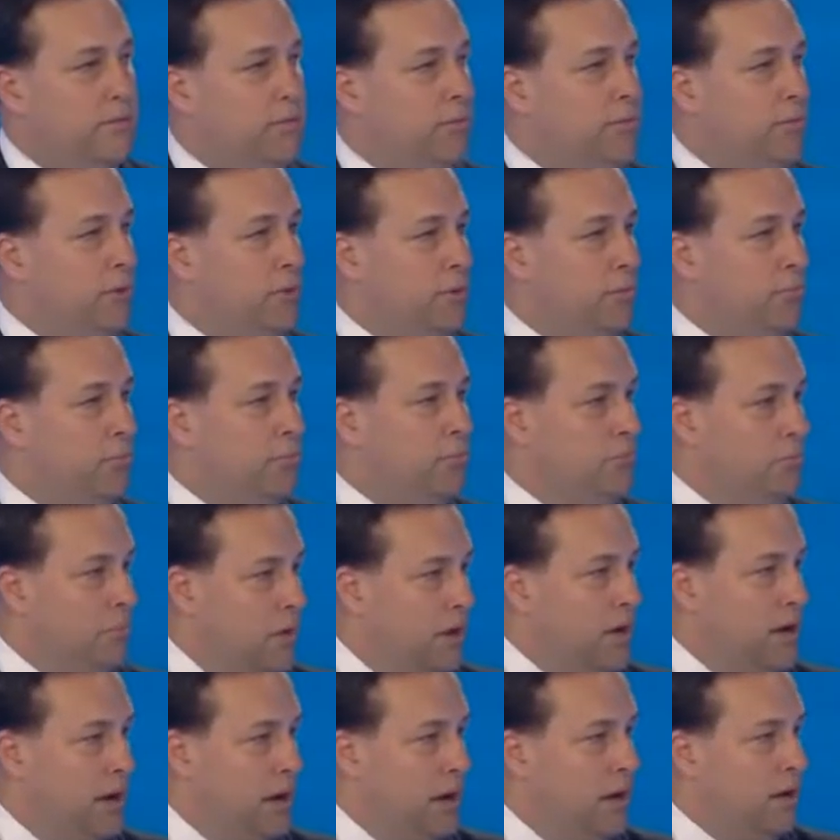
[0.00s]
for
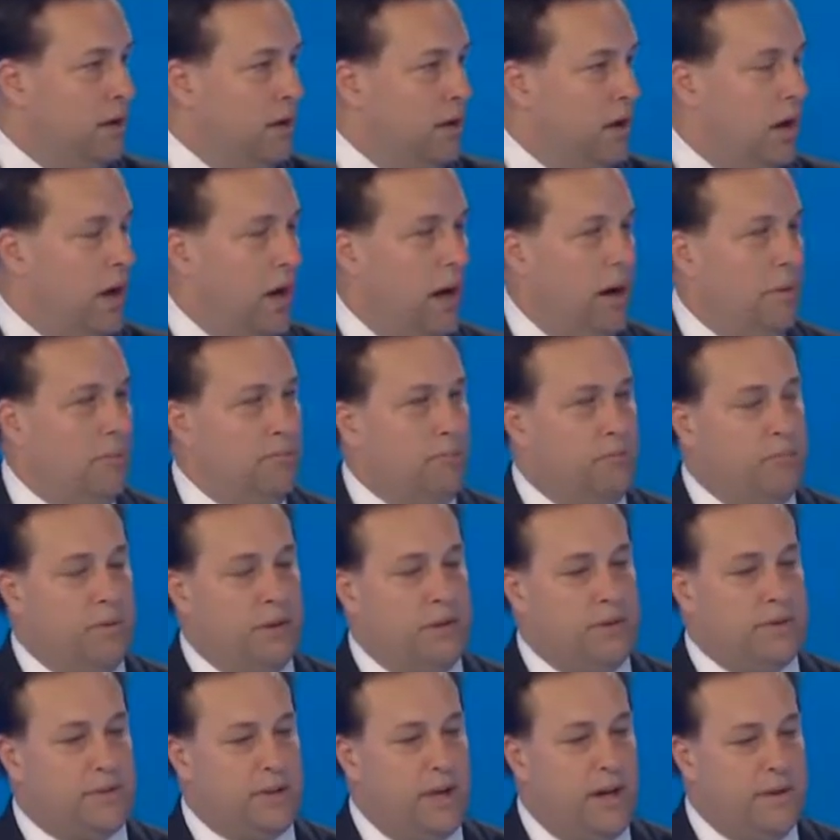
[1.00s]
me um,
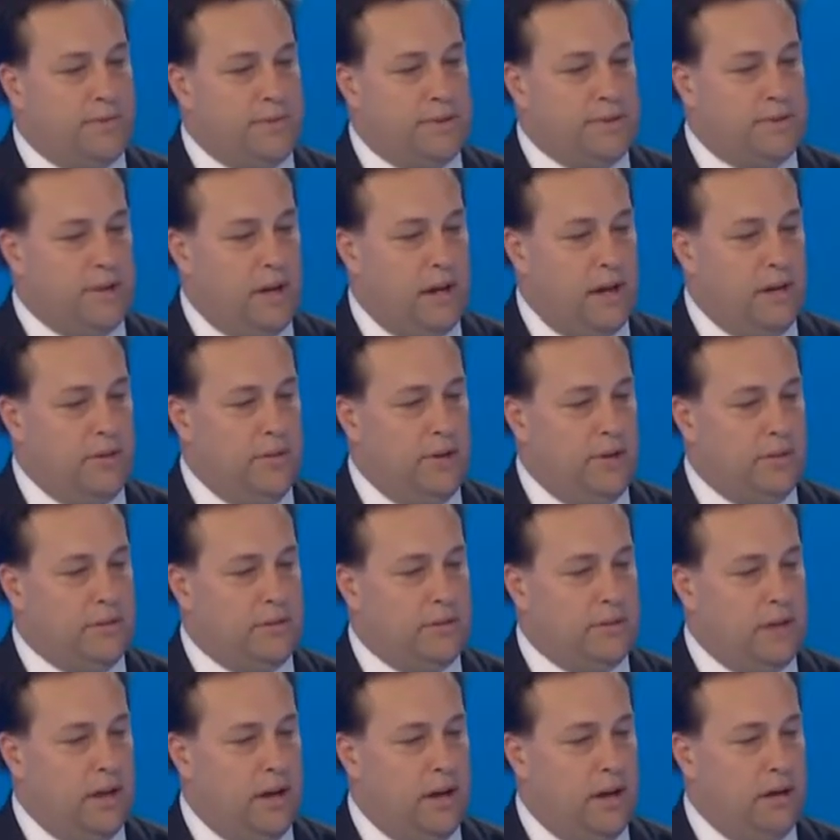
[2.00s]
because I have to say
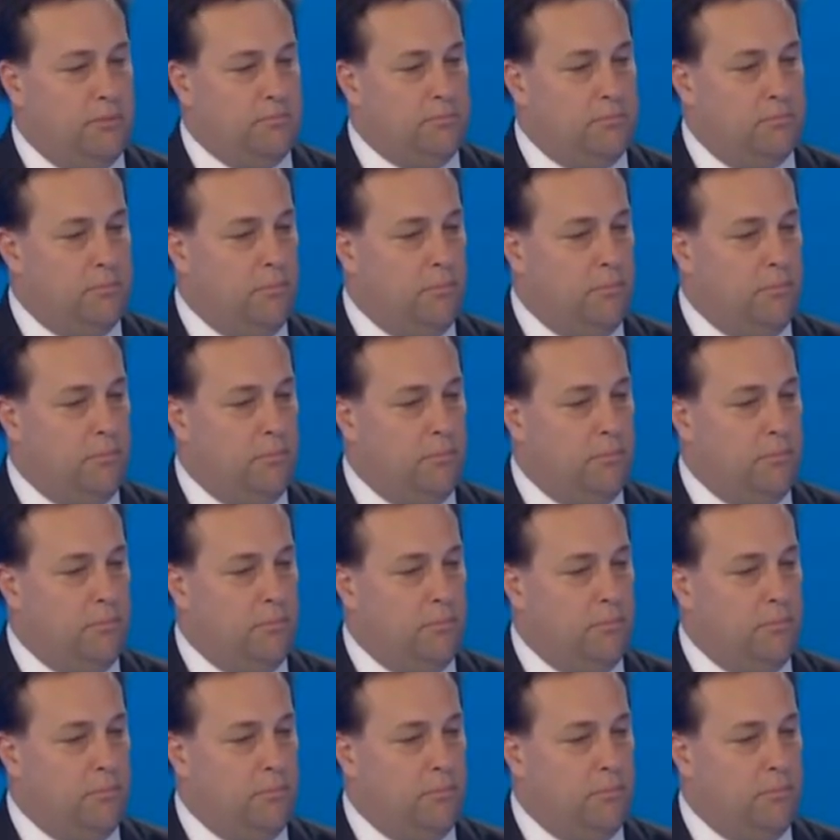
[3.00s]
that uh,